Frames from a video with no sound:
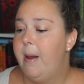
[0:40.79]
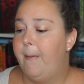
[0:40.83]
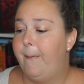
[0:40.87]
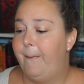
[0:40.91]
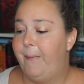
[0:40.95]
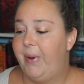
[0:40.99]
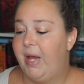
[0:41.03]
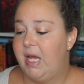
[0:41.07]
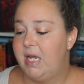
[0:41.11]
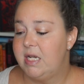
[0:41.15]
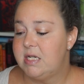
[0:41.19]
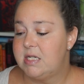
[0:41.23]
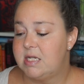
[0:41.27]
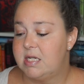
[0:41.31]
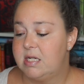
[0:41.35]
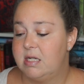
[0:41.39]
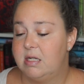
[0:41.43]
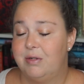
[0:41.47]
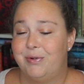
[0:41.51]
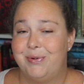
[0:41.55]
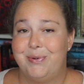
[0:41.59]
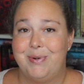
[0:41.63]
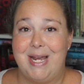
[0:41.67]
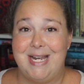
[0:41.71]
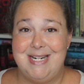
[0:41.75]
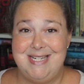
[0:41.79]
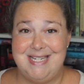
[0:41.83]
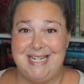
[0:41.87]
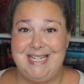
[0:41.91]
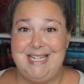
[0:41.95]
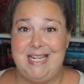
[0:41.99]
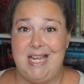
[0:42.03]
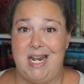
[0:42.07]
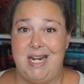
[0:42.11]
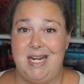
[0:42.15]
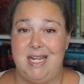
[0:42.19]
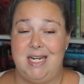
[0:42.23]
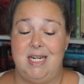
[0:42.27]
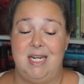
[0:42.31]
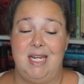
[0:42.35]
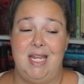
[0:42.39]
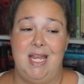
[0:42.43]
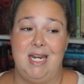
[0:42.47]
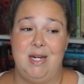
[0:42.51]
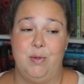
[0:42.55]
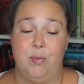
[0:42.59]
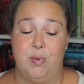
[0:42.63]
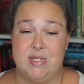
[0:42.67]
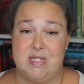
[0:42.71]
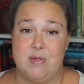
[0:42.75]
but I did get it,
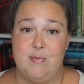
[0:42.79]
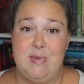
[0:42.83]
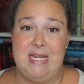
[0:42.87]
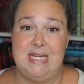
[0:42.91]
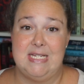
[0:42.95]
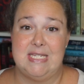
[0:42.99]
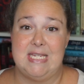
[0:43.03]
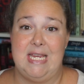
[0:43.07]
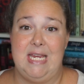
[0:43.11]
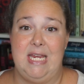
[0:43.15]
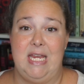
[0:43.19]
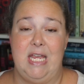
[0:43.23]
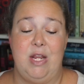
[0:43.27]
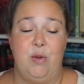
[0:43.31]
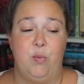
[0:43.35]
and it was amazing.